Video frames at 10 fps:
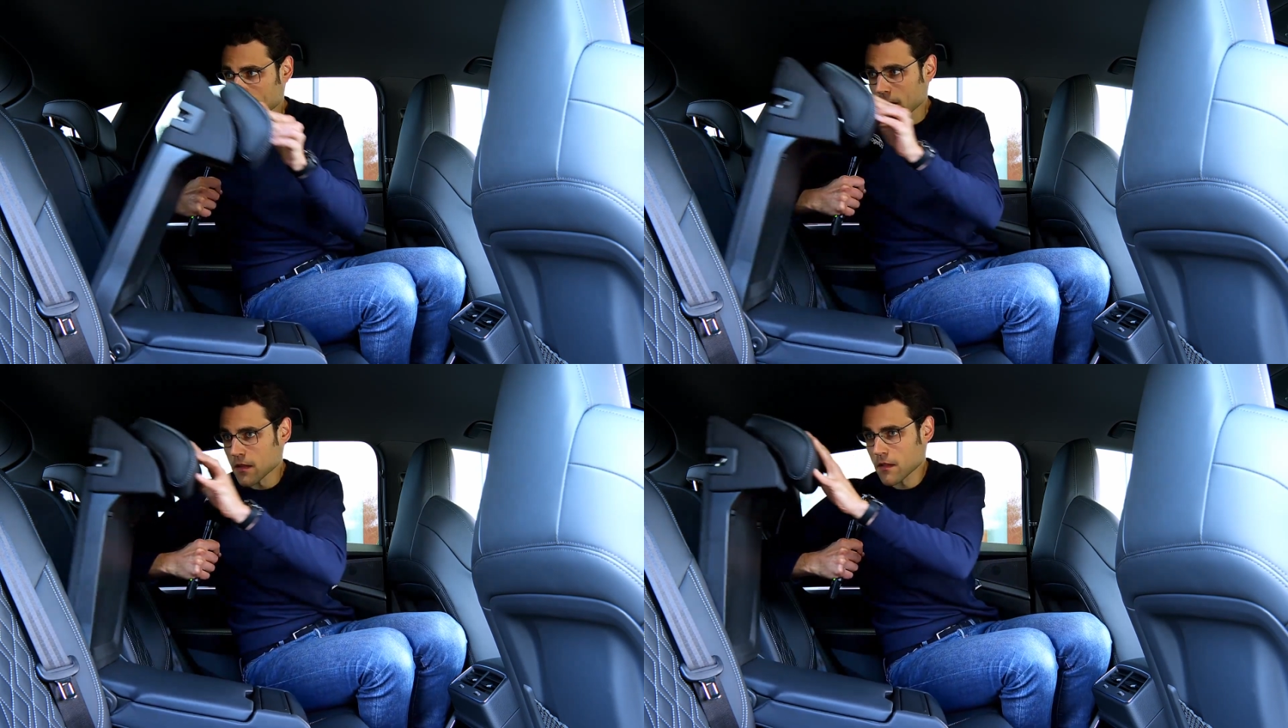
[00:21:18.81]

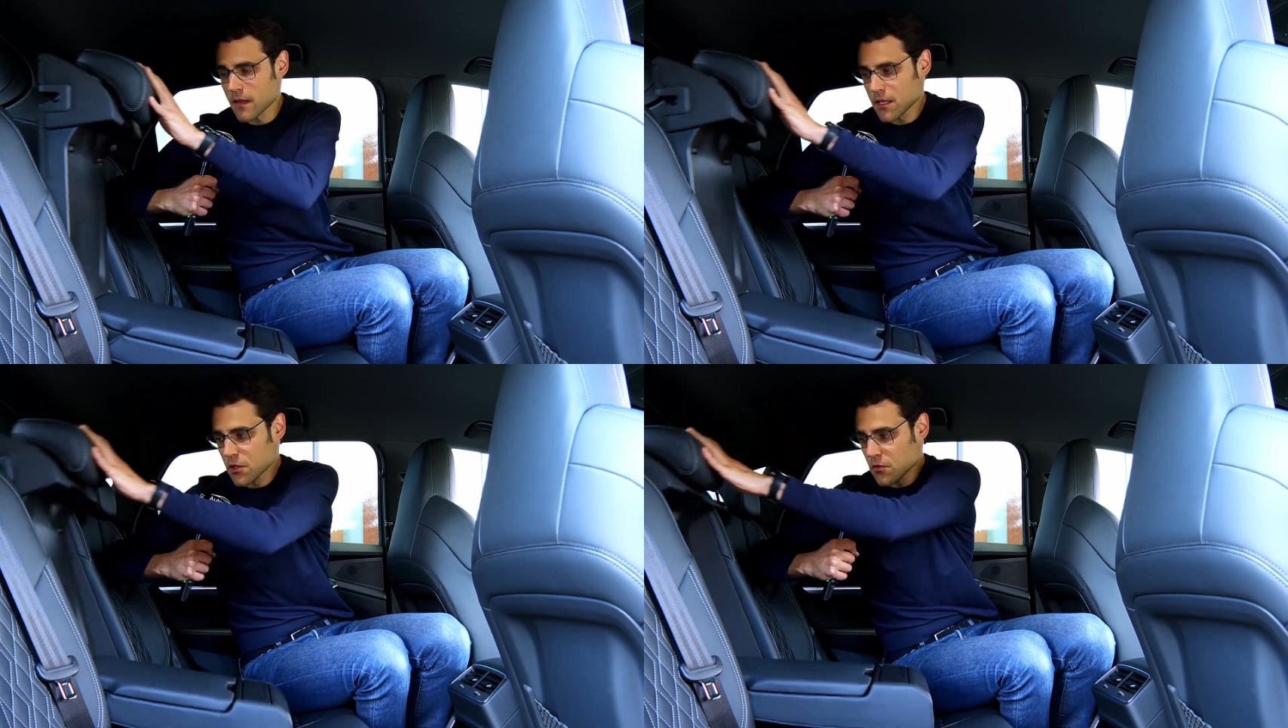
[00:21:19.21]
Other than
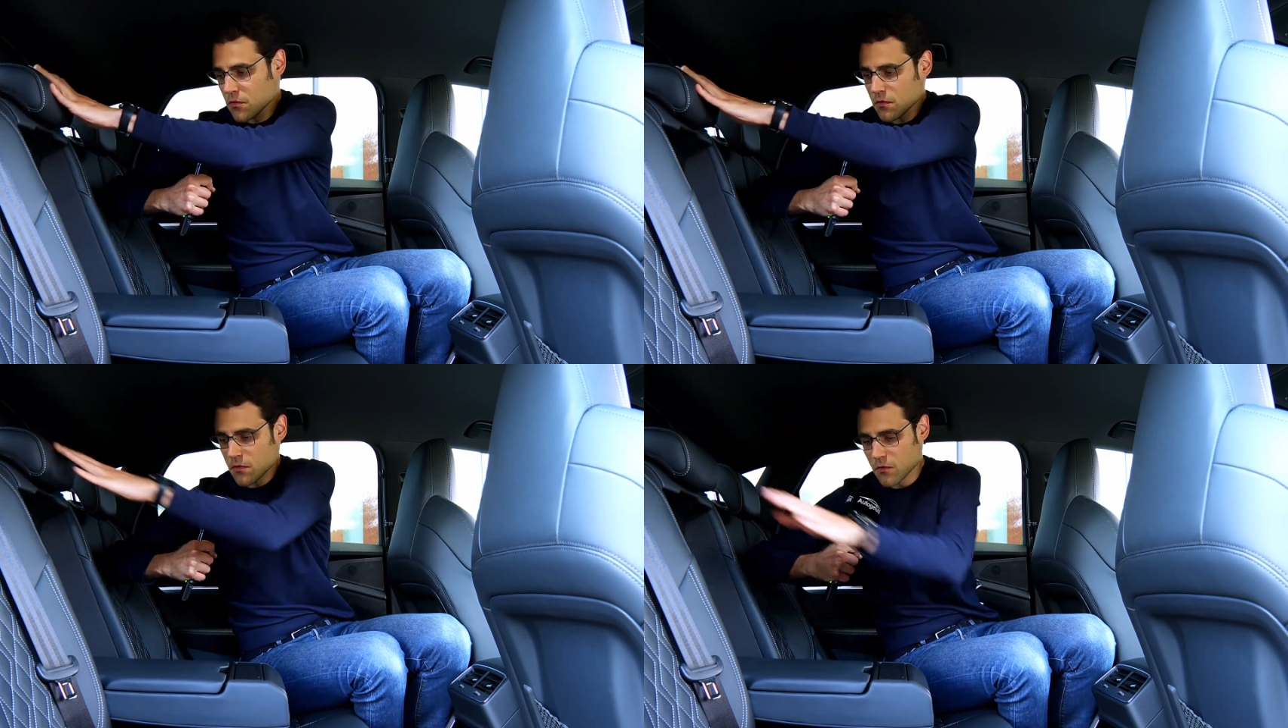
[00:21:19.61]
that,
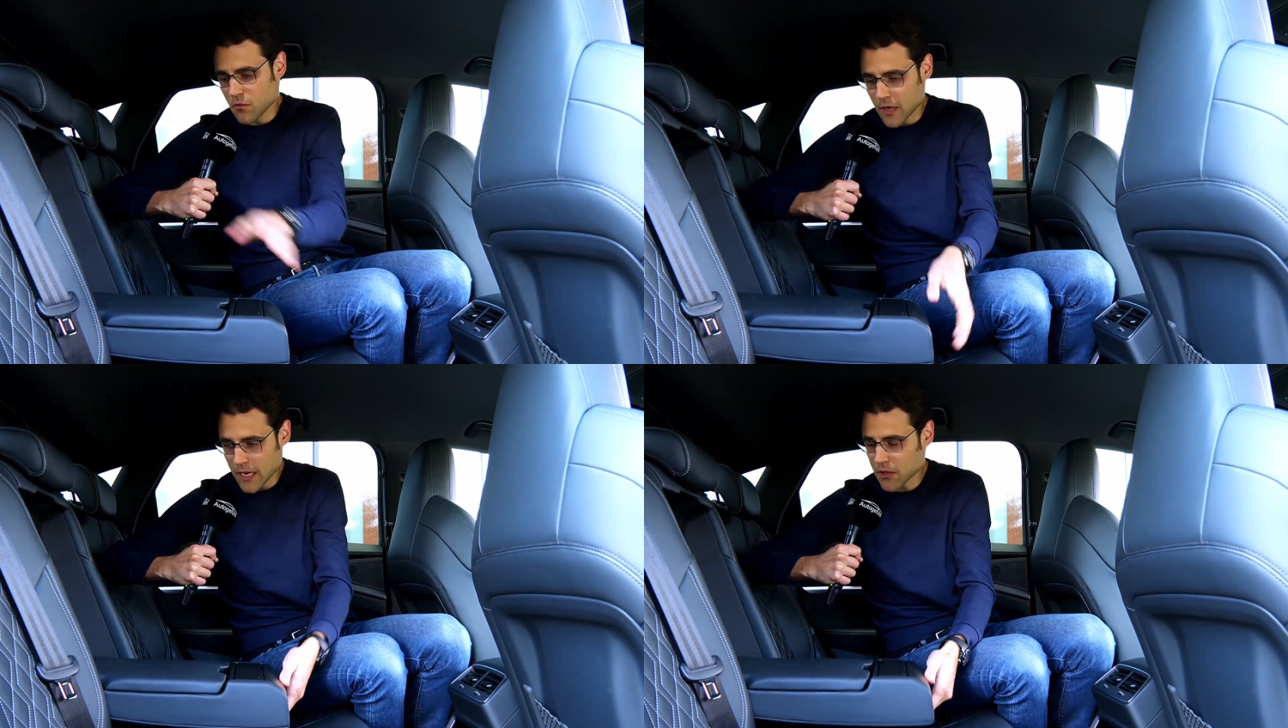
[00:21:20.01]
you
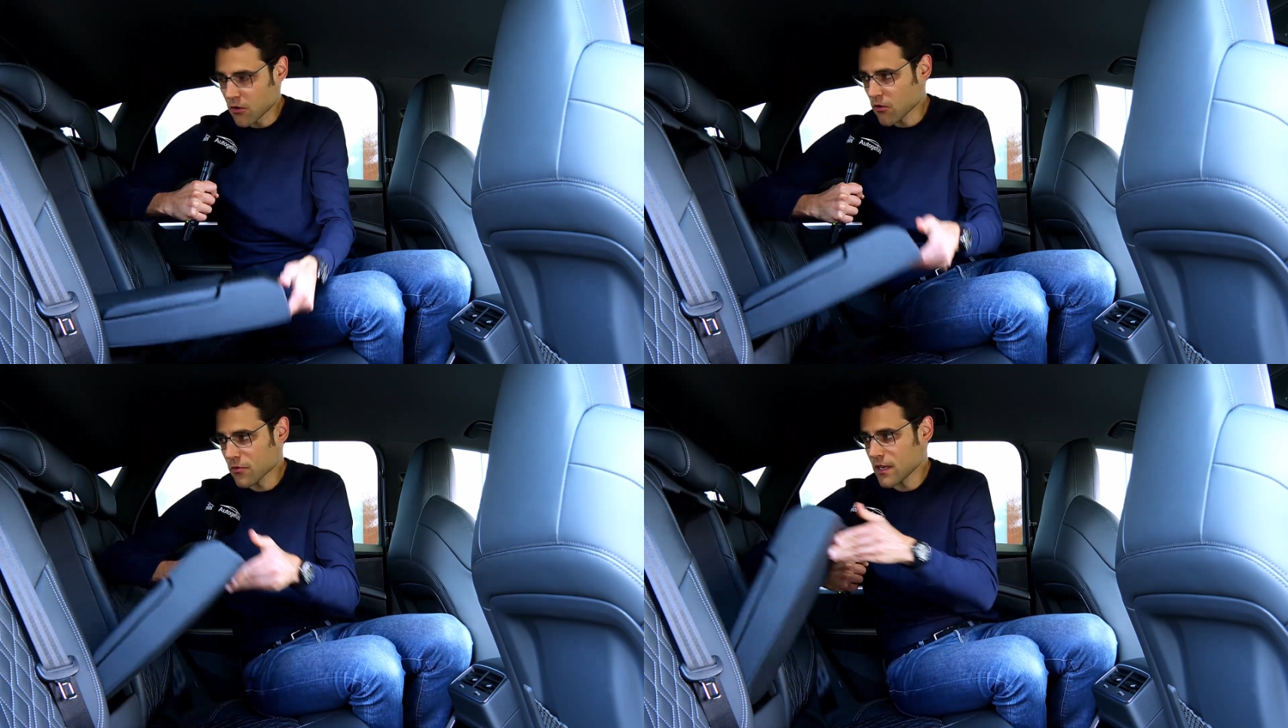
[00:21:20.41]
can
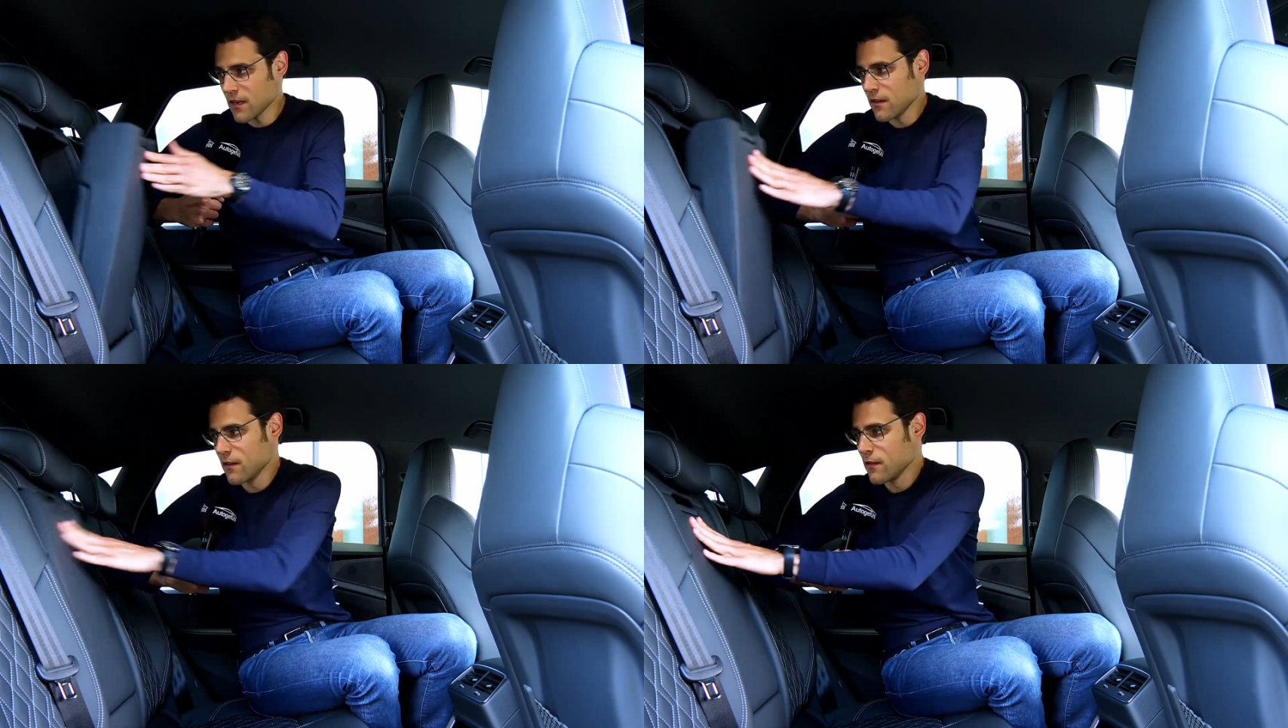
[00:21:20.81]

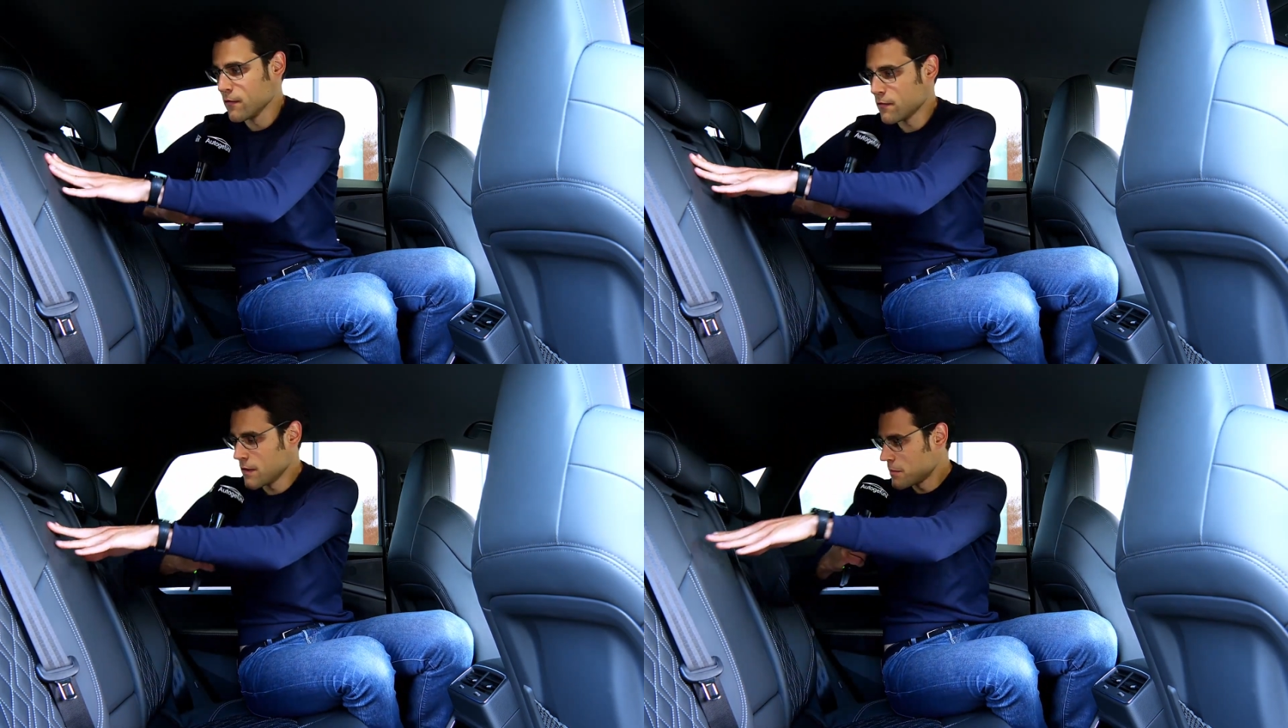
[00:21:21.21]
already
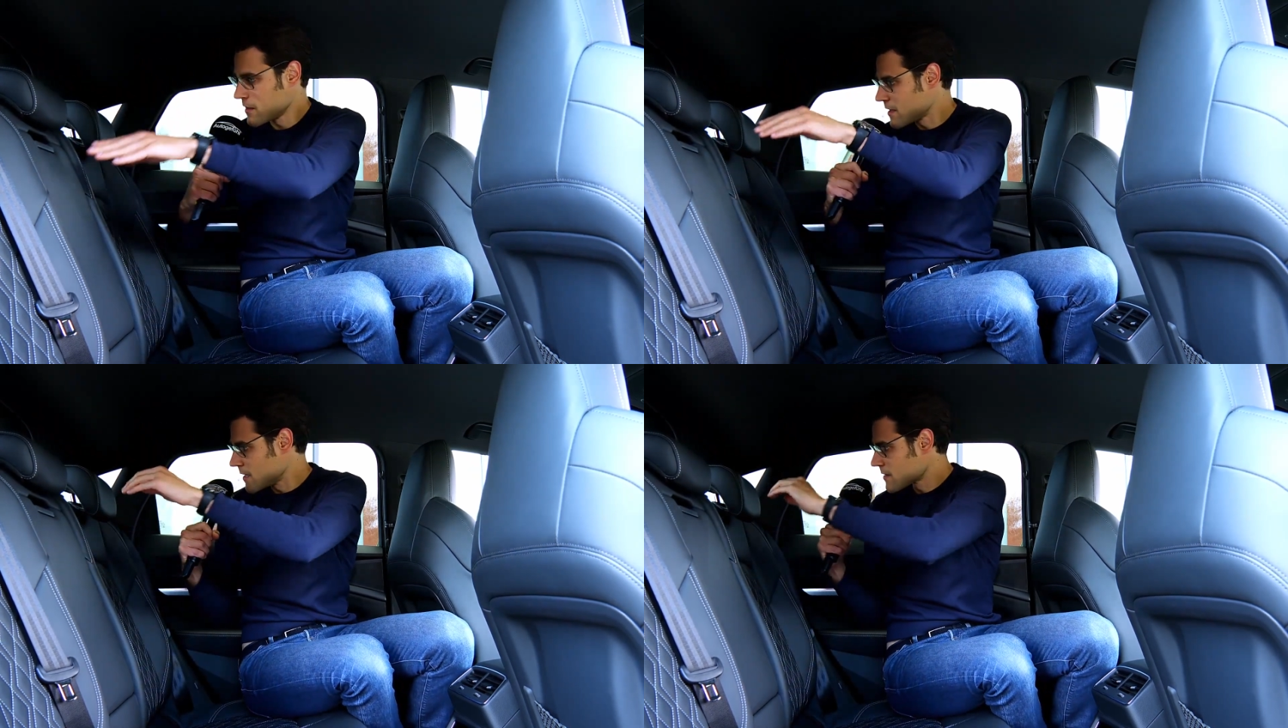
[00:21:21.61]
flip the
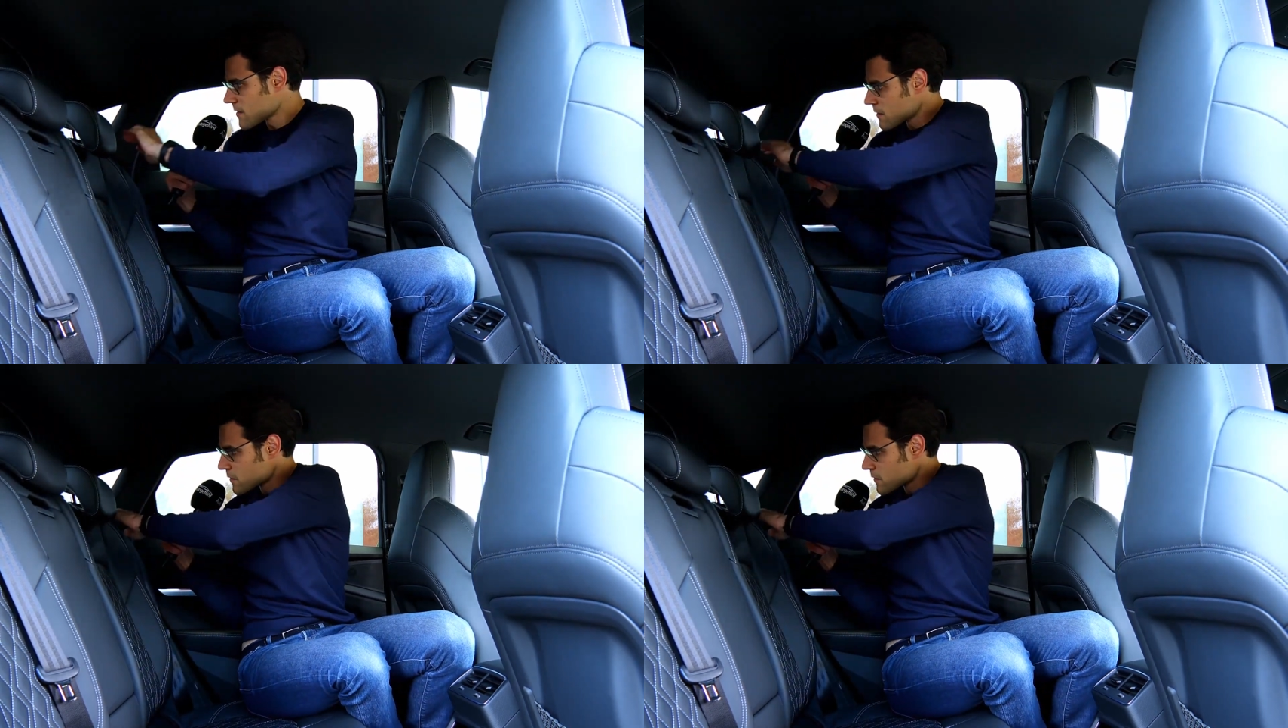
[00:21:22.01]
seats